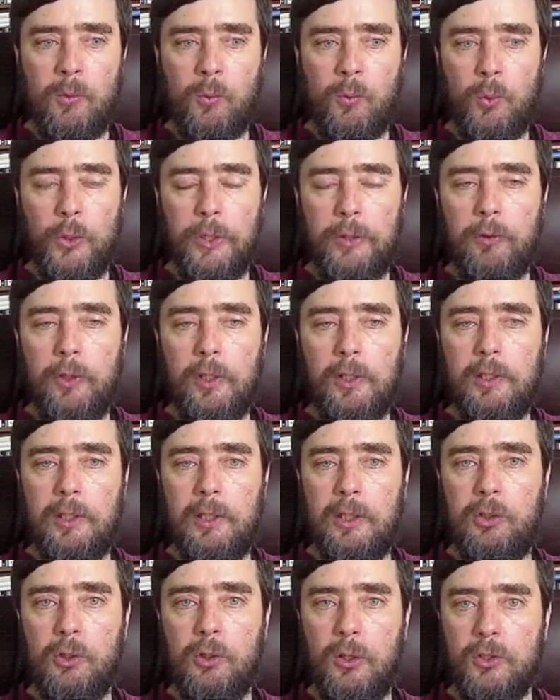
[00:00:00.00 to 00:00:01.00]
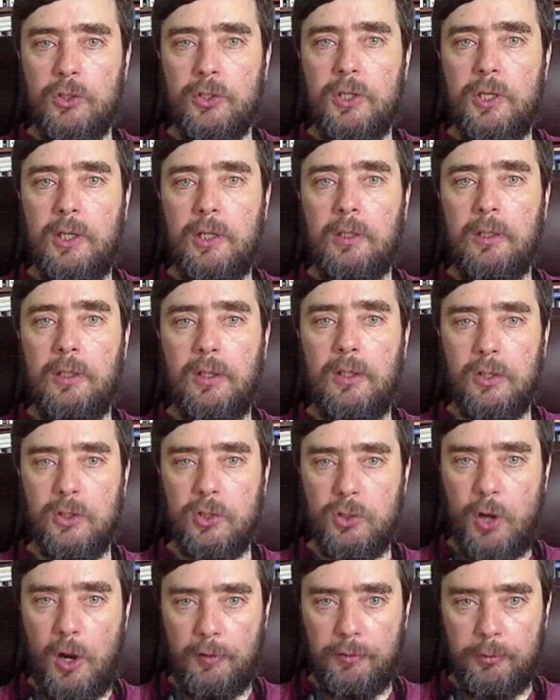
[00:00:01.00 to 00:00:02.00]
We really need to understand the
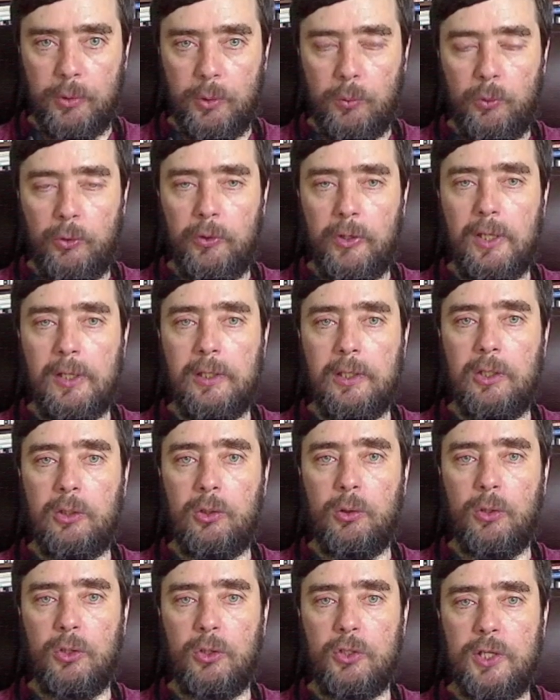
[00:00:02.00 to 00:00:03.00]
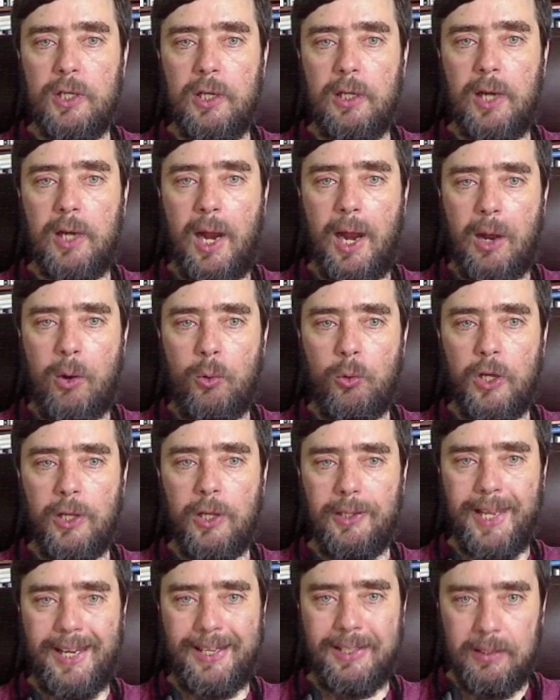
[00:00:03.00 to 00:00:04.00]
software. We really need to understand how
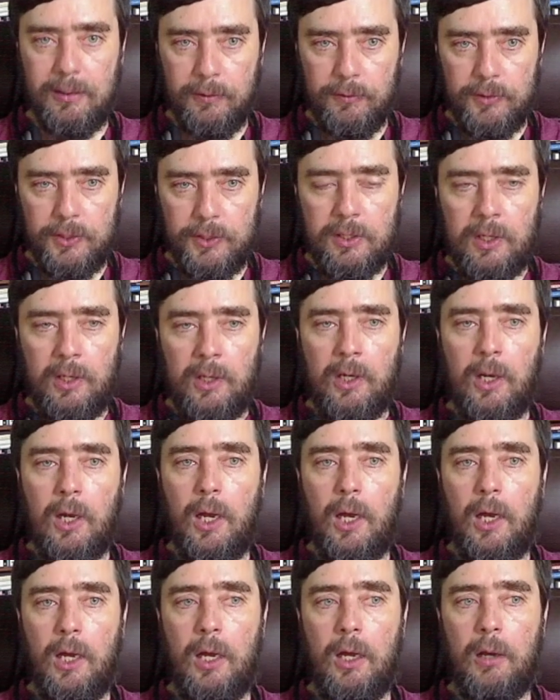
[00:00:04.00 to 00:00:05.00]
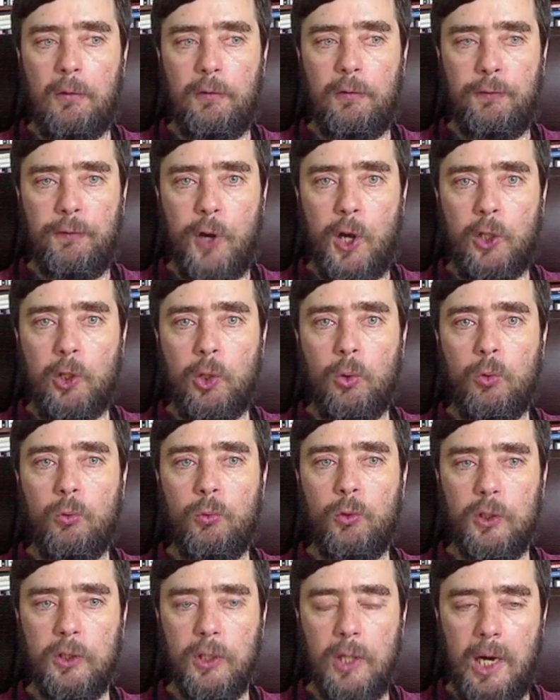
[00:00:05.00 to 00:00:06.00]
collectives uh, follow
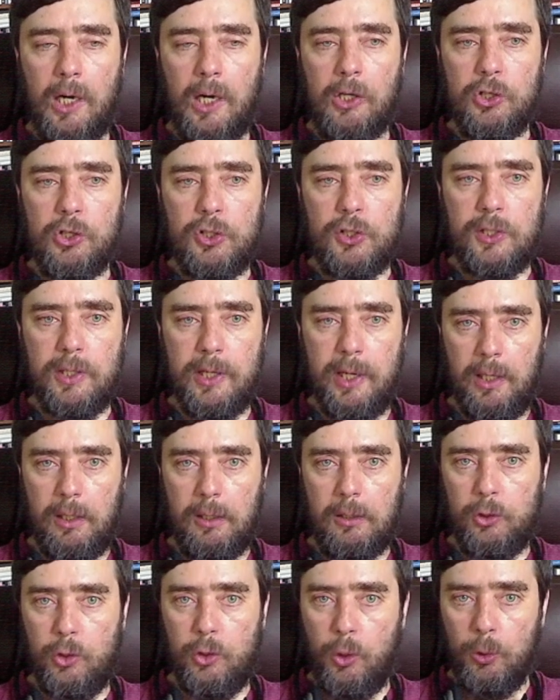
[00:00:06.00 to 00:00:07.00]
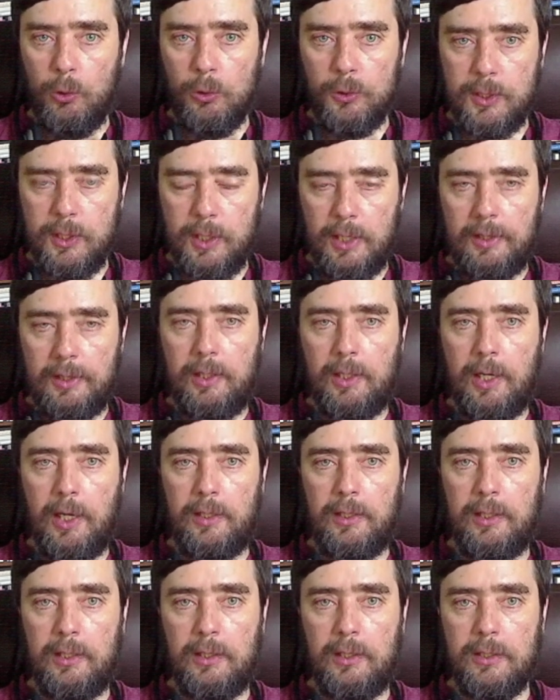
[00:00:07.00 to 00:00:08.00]
large scale goals. And I think,
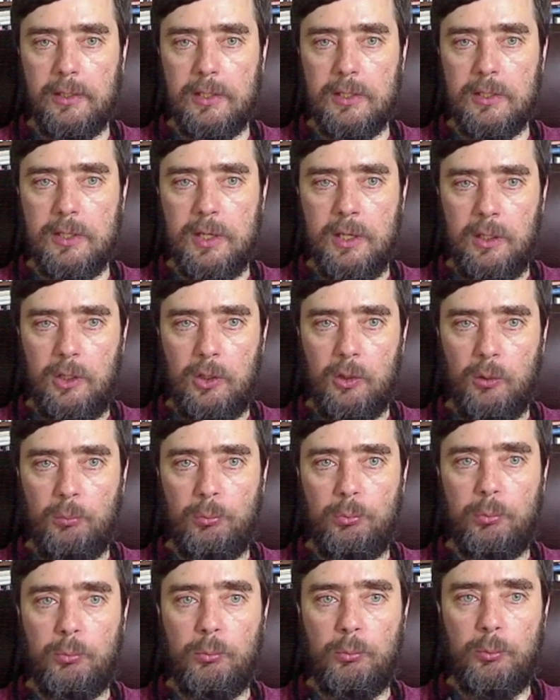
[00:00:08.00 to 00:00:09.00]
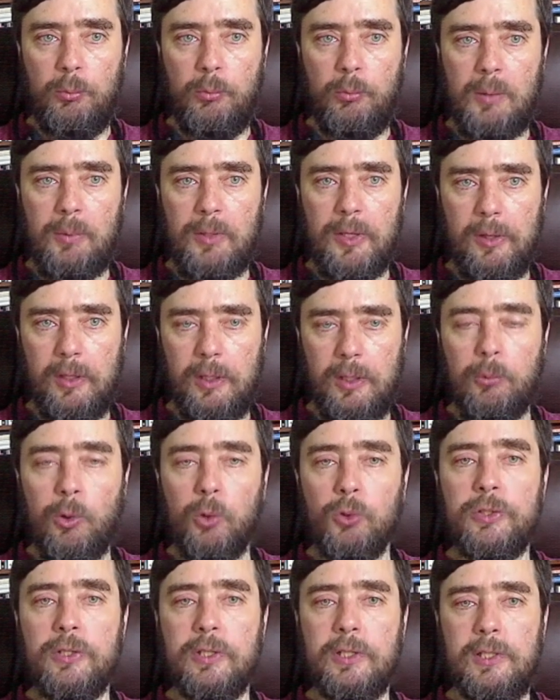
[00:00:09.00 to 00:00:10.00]
I think this is, you know, maybe the
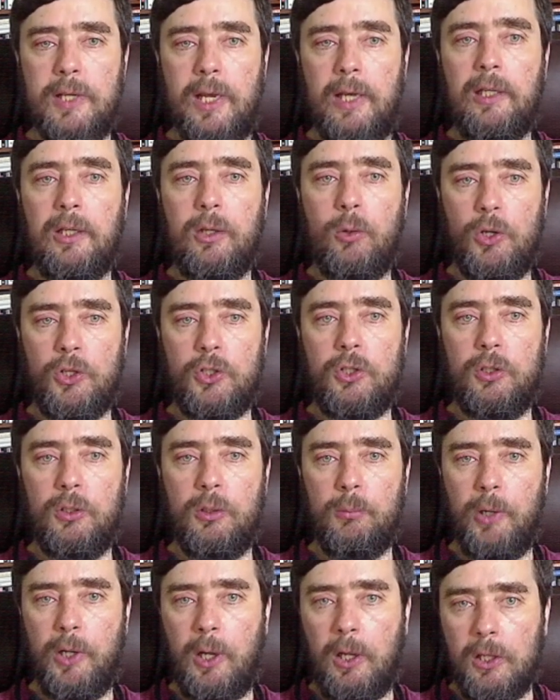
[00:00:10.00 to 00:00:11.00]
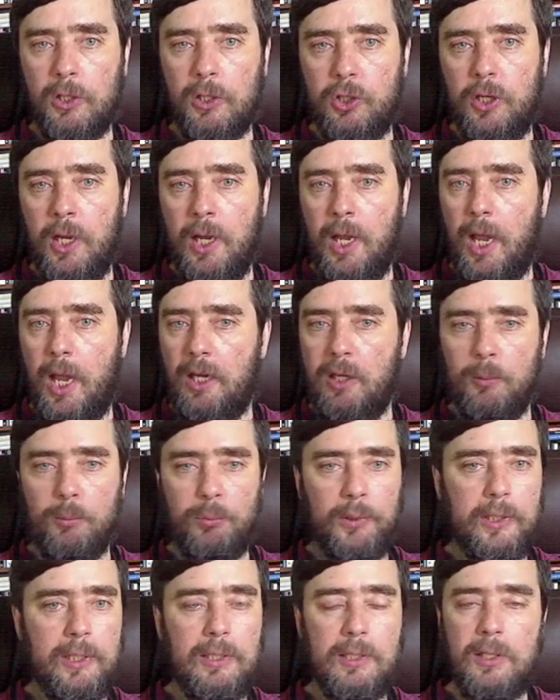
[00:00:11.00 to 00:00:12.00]
most exciting question in biology, and it
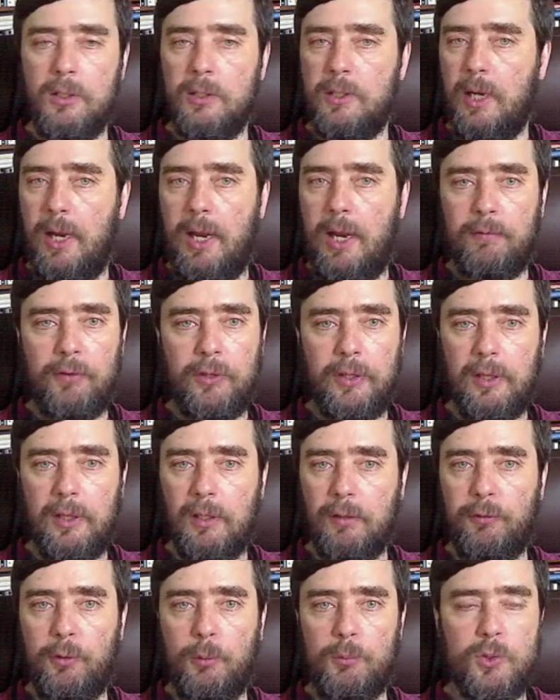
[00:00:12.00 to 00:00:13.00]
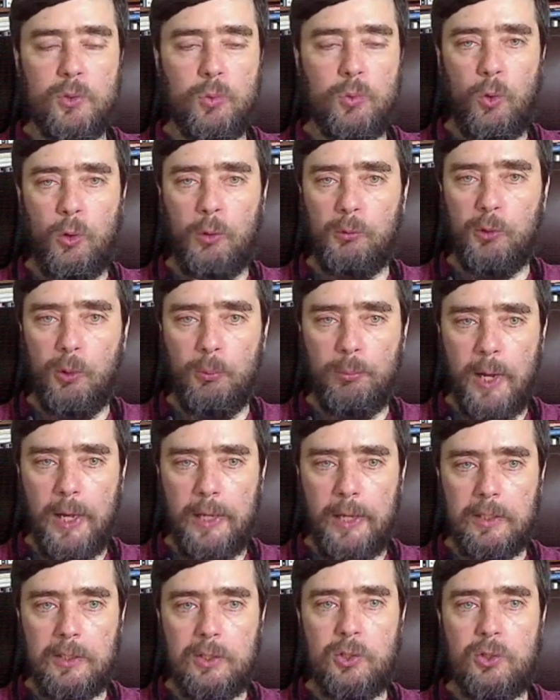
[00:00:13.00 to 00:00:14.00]
bleeds into everything from swarm
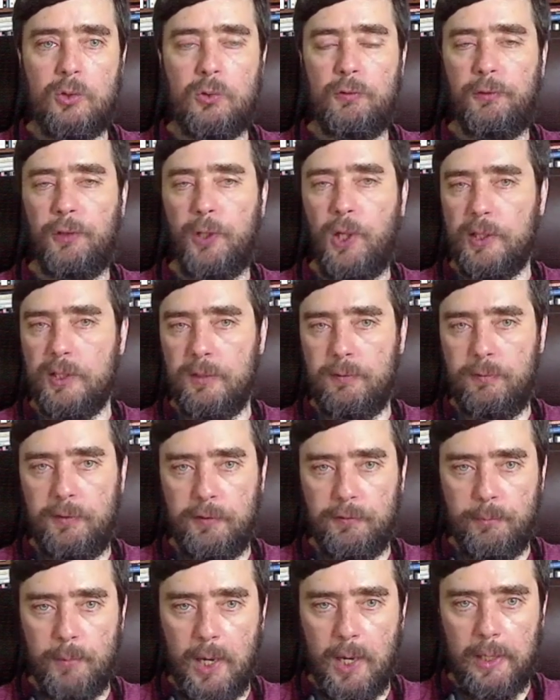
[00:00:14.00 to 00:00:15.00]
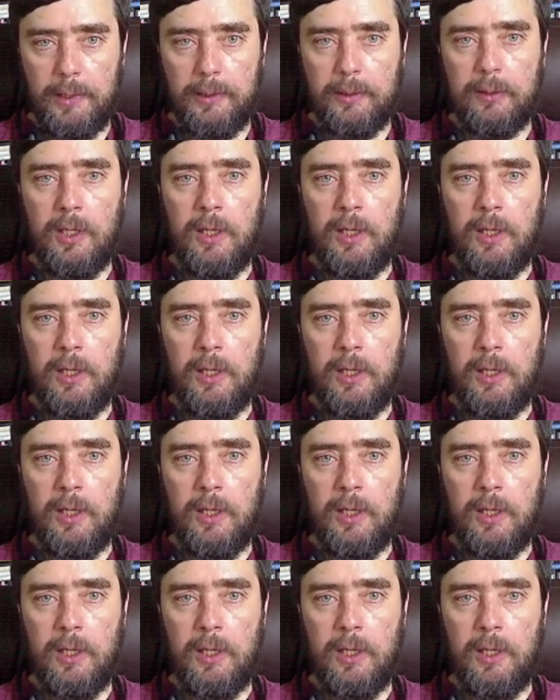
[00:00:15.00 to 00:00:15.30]
robotics to philosophy of mind